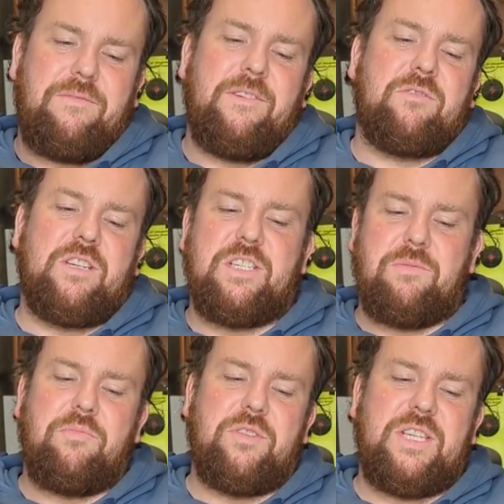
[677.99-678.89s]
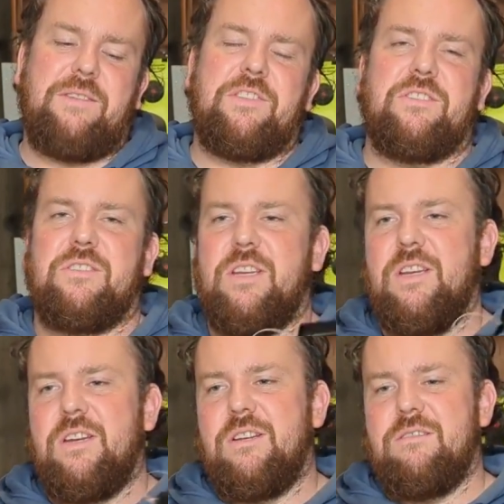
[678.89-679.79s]
It feels like it's been put together. There's,
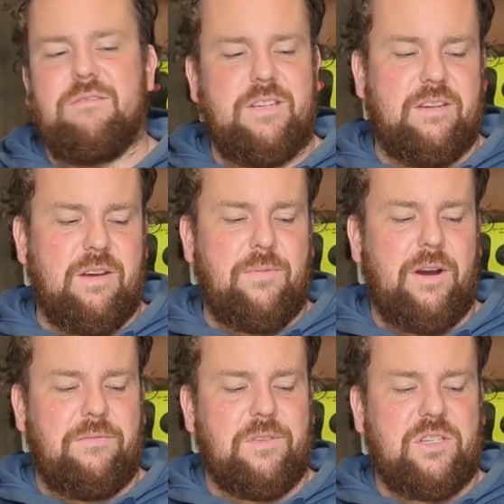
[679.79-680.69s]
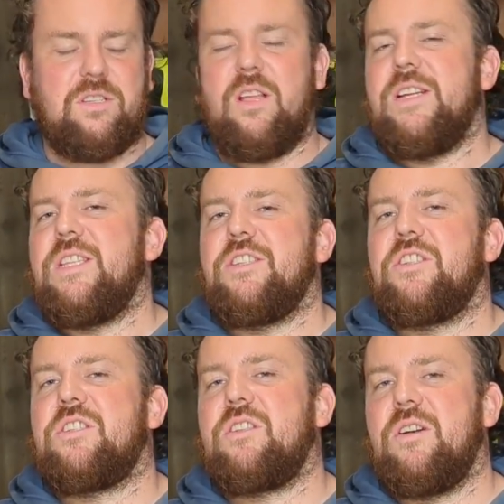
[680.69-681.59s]
apart from there's
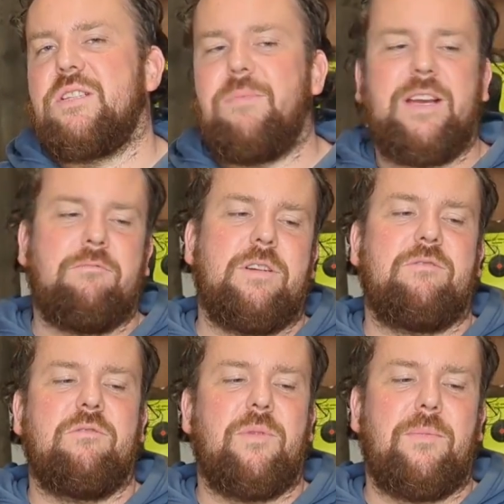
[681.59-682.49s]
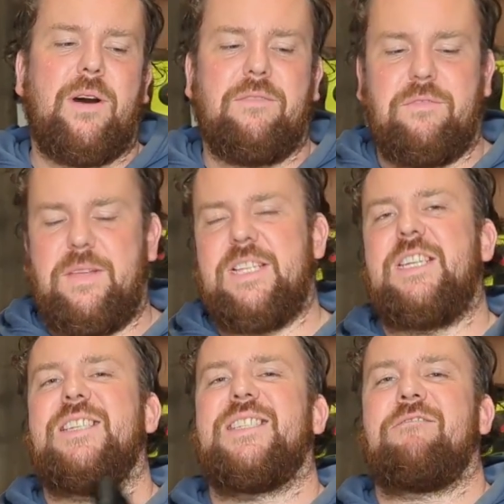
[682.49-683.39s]
a slight mag wiggle, but apart from that,
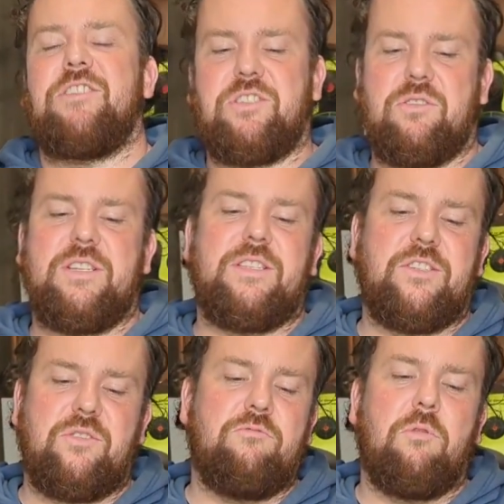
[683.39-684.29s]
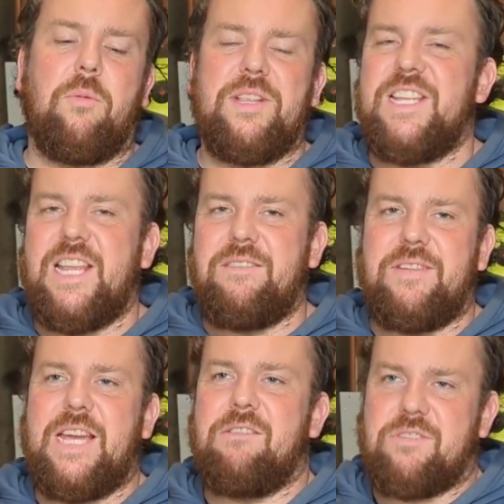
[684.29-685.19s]
it is very solid. There's no wobble in
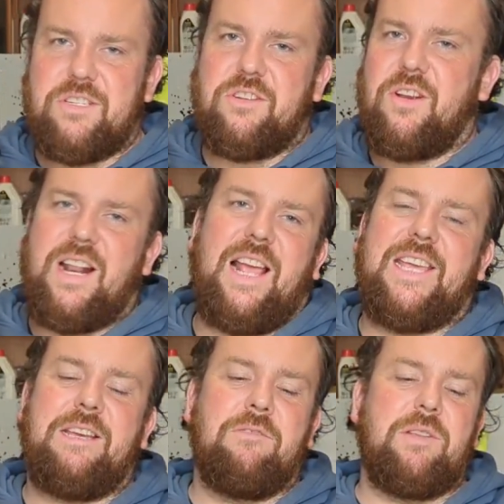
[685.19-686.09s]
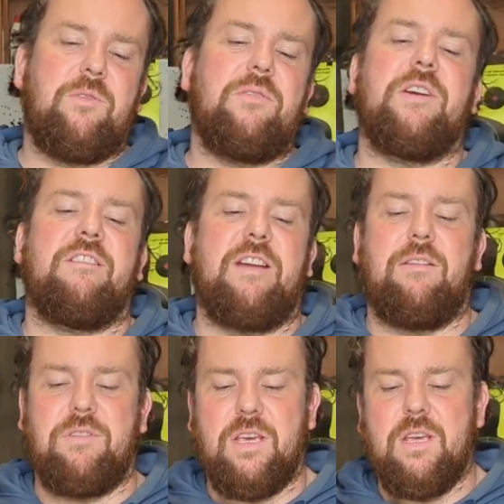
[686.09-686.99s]
anything else. There's no clacking when you move it
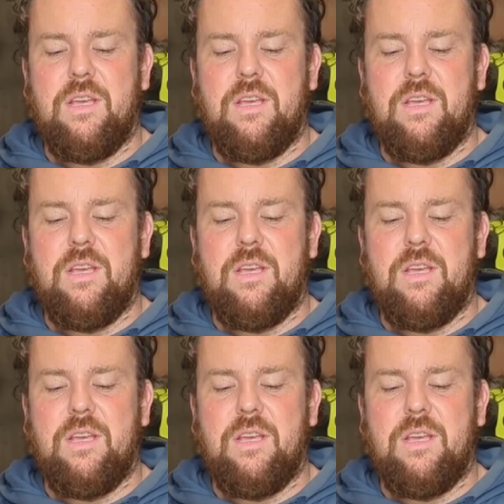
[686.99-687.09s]
around.